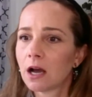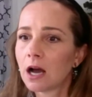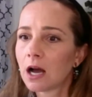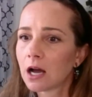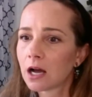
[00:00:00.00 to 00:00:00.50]

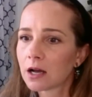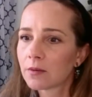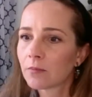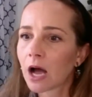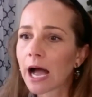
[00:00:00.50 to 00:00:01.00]

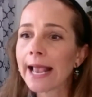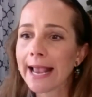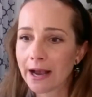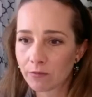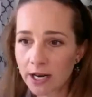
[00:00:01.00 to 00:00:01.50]
Um, I
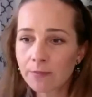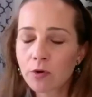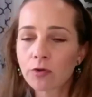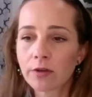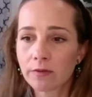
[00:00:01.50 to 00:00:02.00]
am running
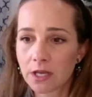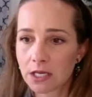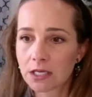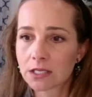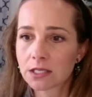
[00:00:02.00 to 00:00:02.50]
both of
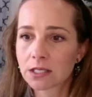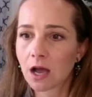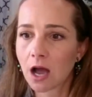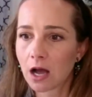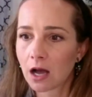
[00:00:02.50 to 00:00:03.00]
these
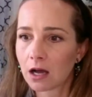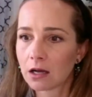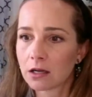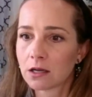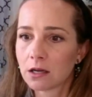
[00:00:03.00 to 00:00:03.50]
uh,
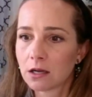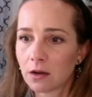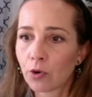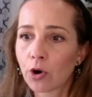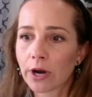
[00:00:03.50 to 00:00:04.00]

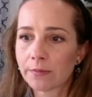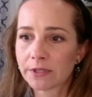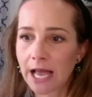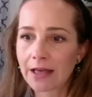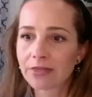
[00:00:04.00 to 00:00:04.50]
programs
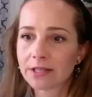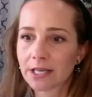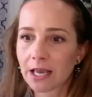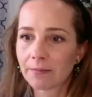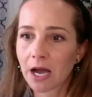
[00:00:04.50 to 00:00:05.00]
at the
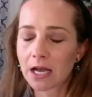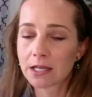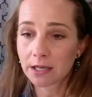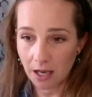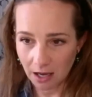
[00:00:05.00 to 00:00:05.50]
same uh,
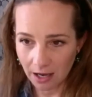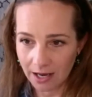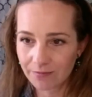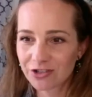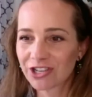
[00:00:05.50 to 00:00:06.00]

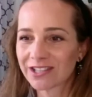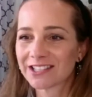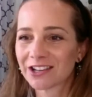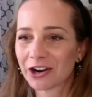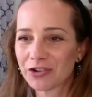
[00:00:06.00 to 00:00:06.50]
time. Jen
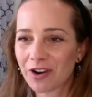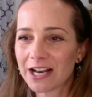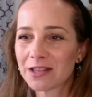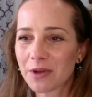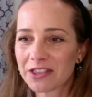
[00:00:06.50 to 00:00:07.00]
says, Are you
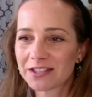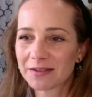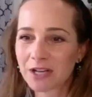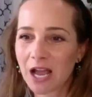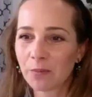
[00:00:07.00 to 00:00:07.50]
running them at the
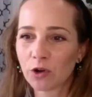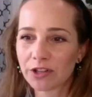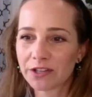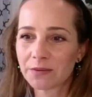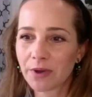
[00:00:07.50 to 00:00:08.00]
same time? Will
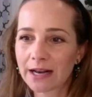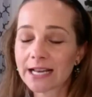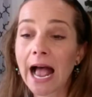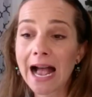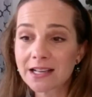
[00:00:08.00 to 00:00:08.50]
this
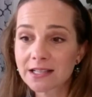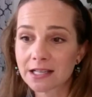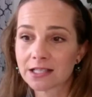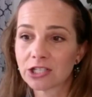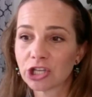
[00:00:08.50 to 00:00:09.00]
impact
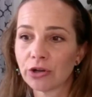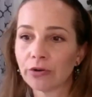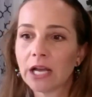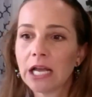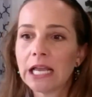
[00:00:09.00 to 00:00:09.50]
access to
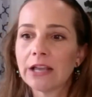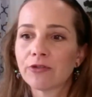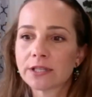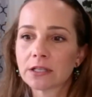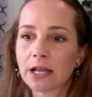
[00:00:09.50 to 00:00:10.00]
you if
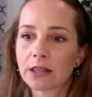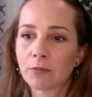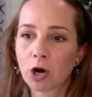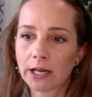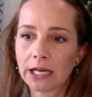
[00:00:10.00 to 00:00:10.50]
we select the
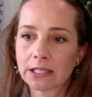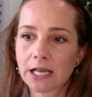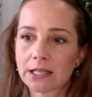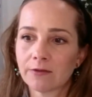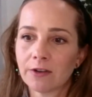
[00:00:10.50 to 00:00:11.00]
marketing
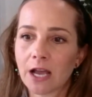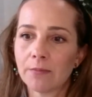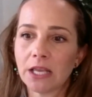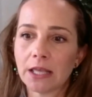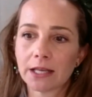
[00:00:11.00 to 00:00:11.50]
intensive
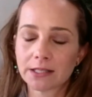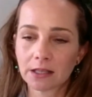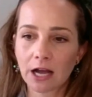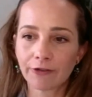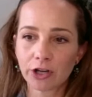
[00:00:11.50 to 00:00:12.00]
VIP? That's a
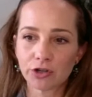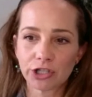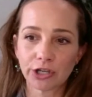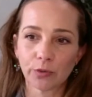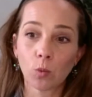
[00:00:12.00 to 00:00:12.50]
lot for you to do.